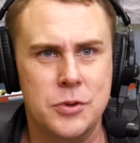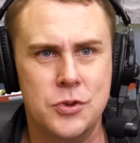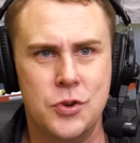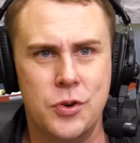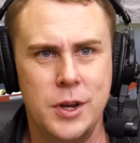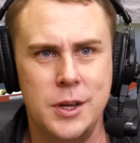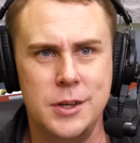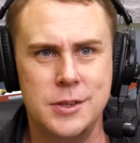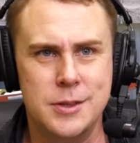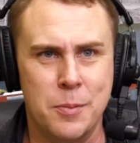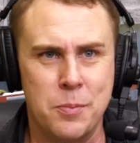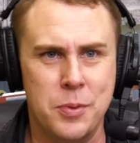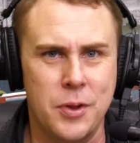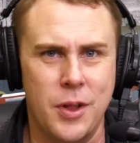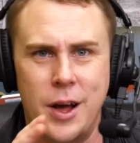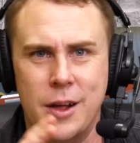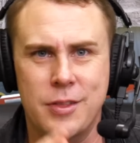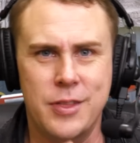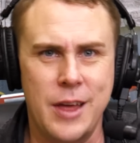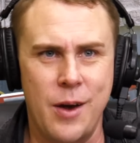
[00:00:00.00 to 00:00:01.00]
trees to
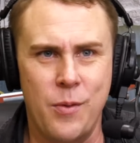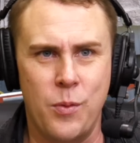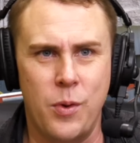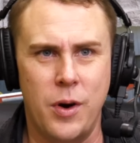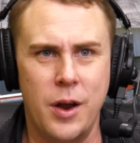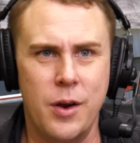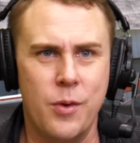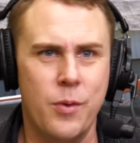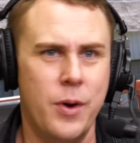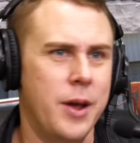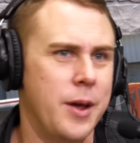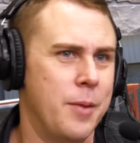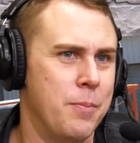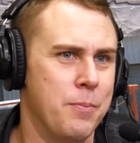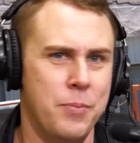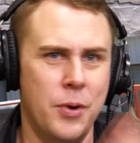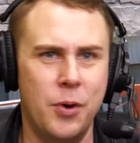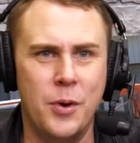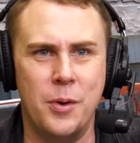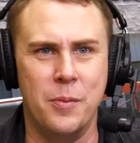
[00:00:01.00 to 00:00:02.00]
block that waterway,
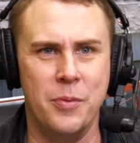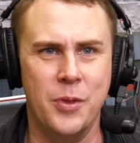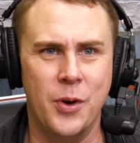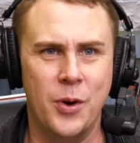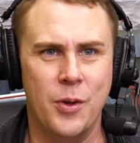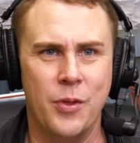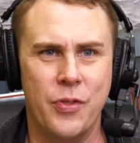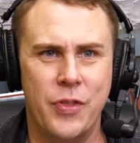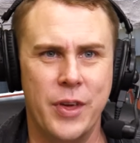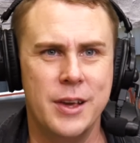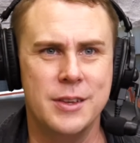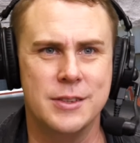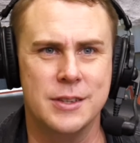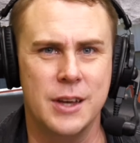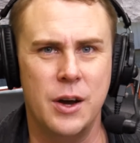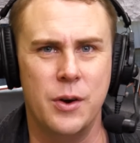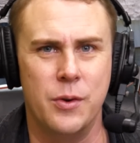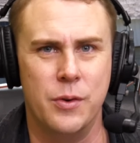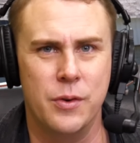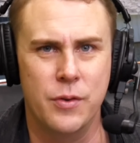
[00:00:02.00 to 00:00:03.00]
and boom, the whole thing's
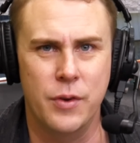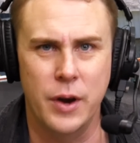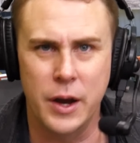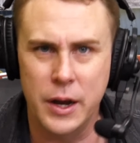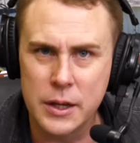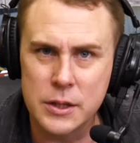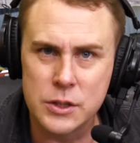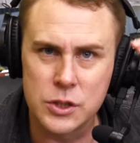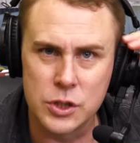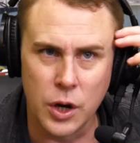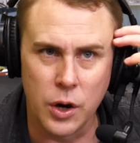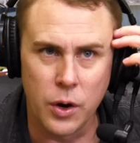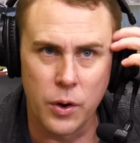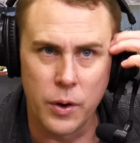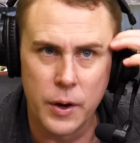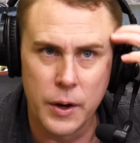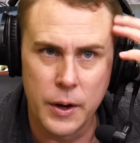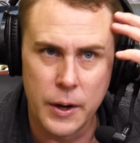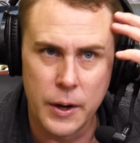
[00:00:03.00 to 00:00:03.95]
out, right? So